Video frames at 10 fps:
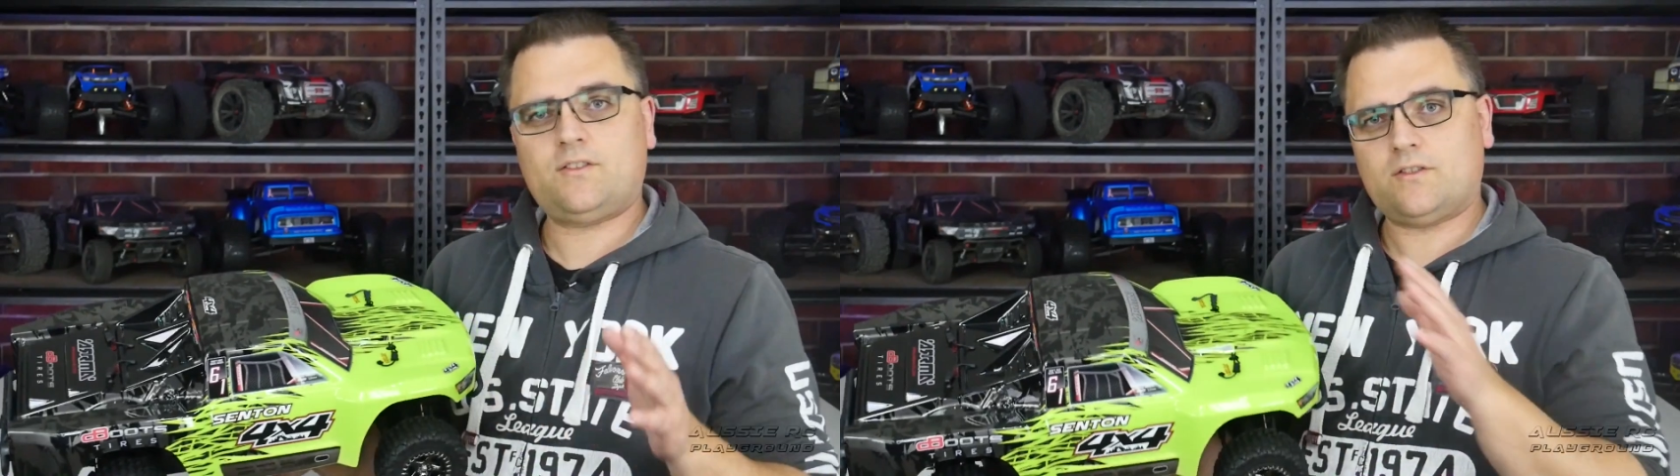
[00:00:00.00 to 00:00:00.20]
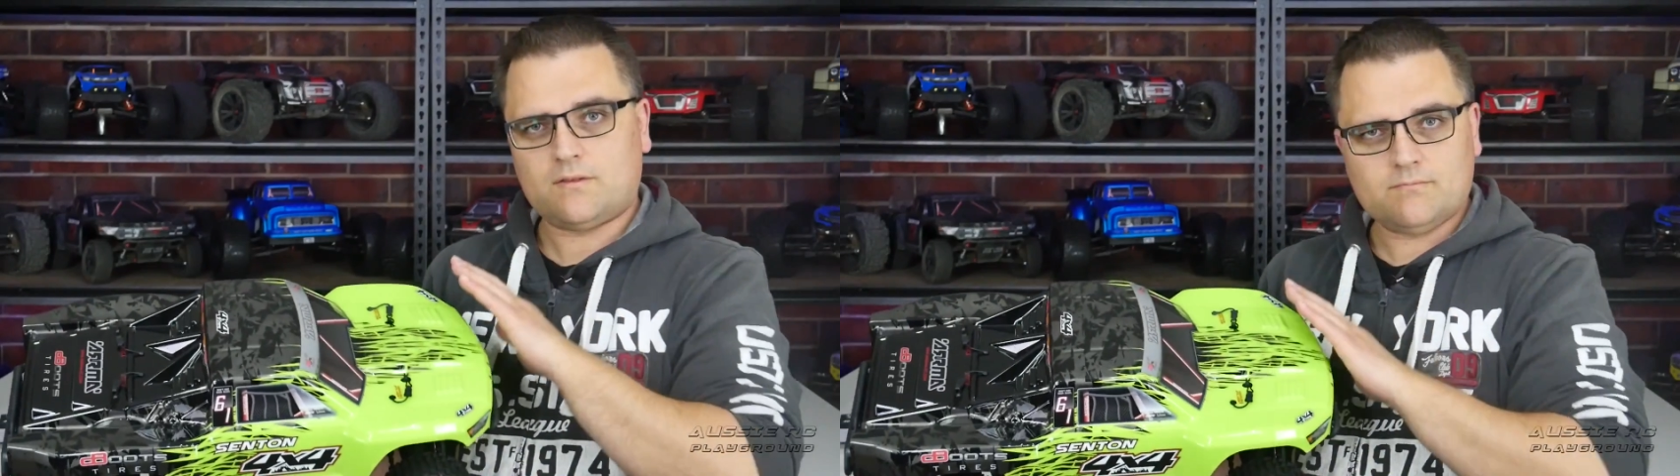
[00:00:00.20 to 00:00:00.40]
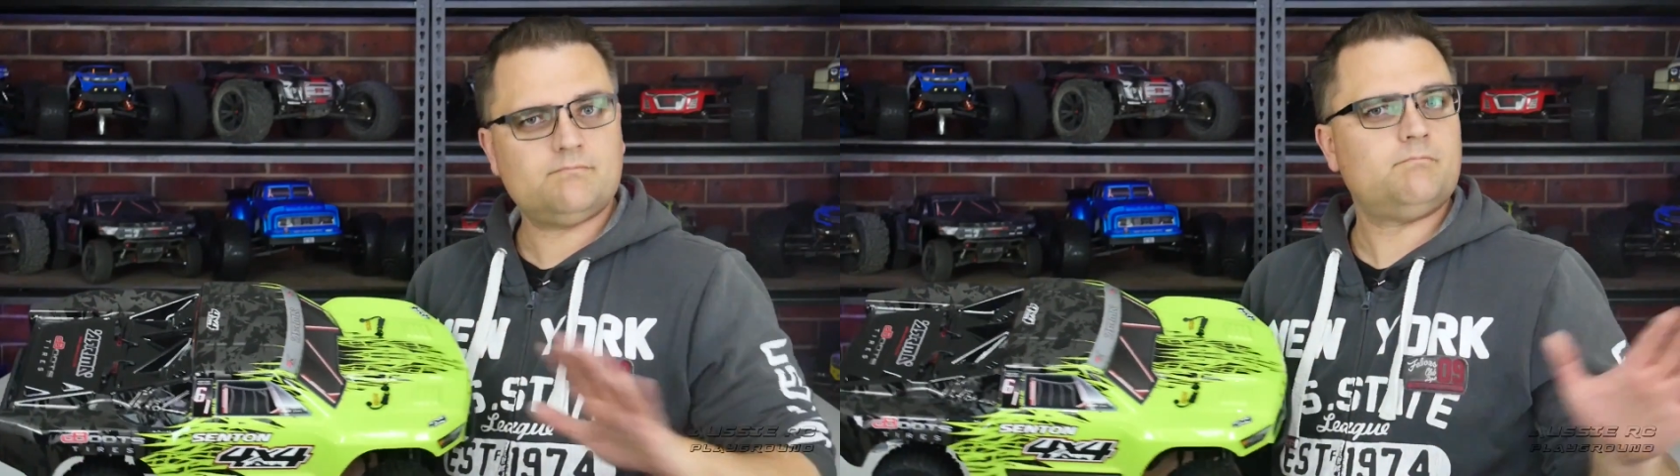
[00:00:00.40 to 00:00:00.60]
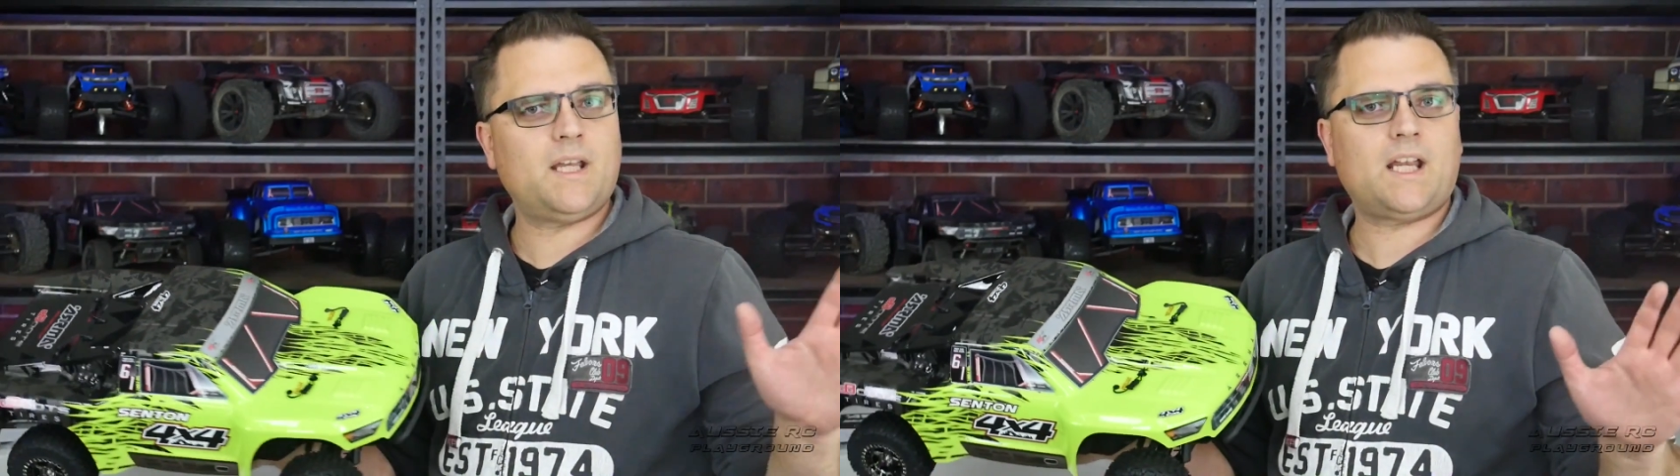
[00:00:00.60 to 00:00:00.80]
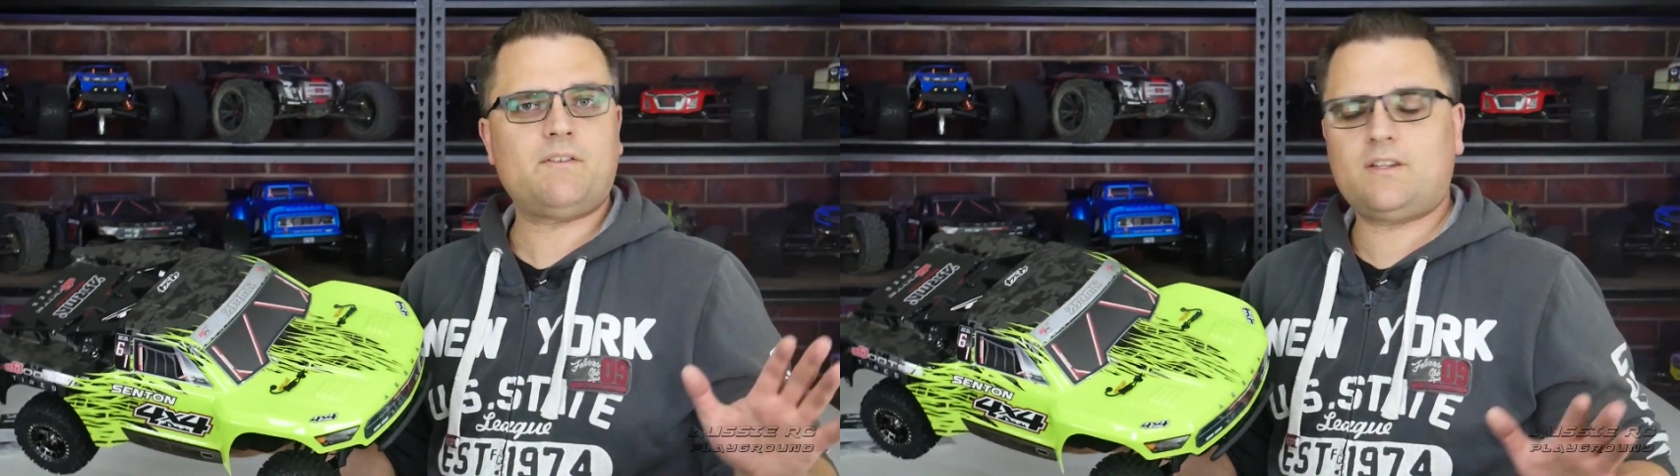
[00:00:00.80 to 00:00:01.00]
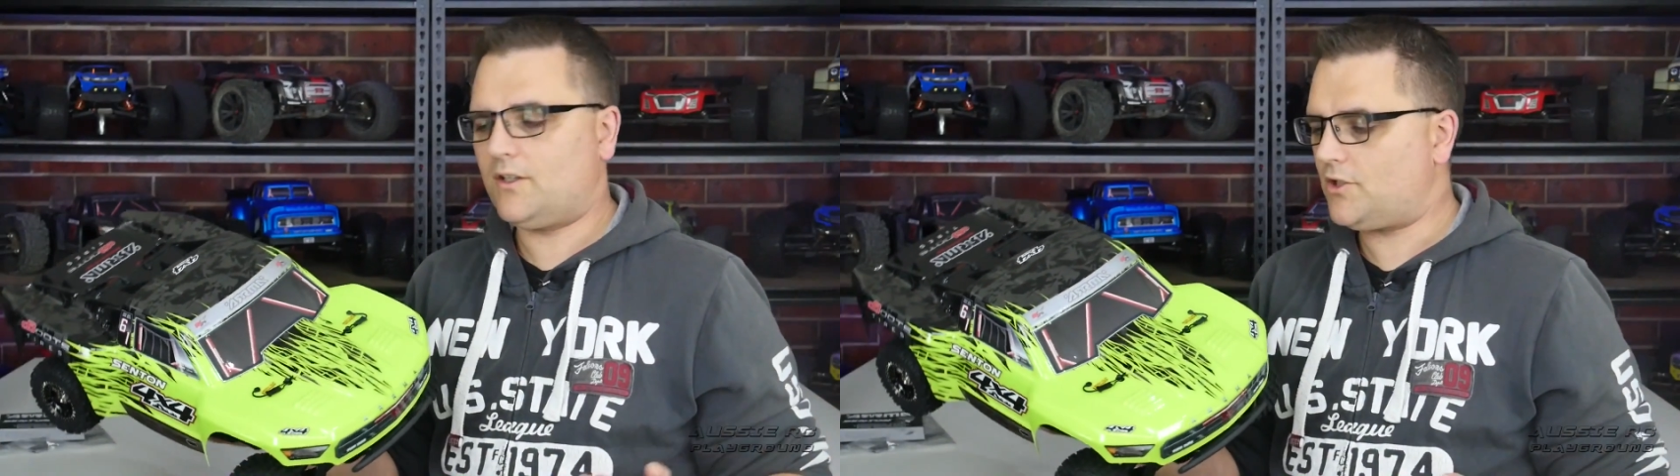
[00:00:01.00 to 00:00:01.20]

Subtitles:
just to make everything